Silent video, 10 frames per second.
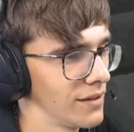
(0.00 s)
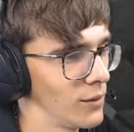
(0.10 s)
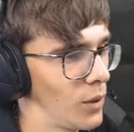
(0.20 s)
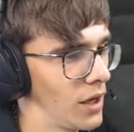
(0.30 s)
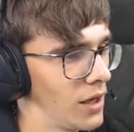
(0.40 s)

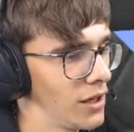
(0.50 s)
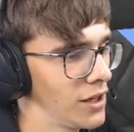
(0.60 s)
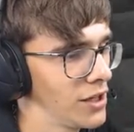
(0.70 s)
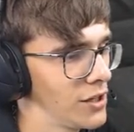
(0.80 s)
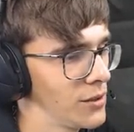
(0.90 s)

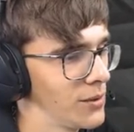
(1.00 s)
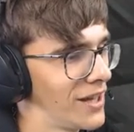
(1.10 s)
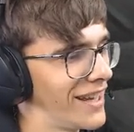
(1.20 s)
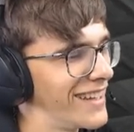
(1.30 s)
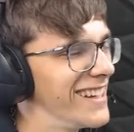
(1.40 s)
Wahaha.
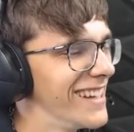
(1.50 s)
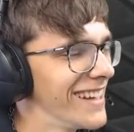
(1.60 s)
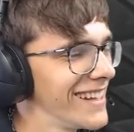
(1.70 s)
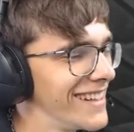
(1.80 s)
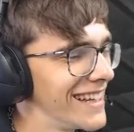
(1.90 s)

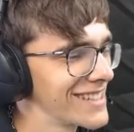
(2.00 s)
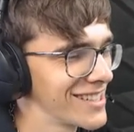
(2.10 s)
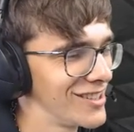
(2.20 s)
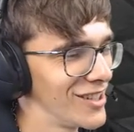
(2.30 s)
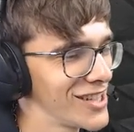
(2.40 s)
That's a
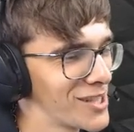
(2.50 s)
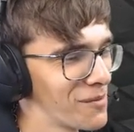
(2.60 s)
bitch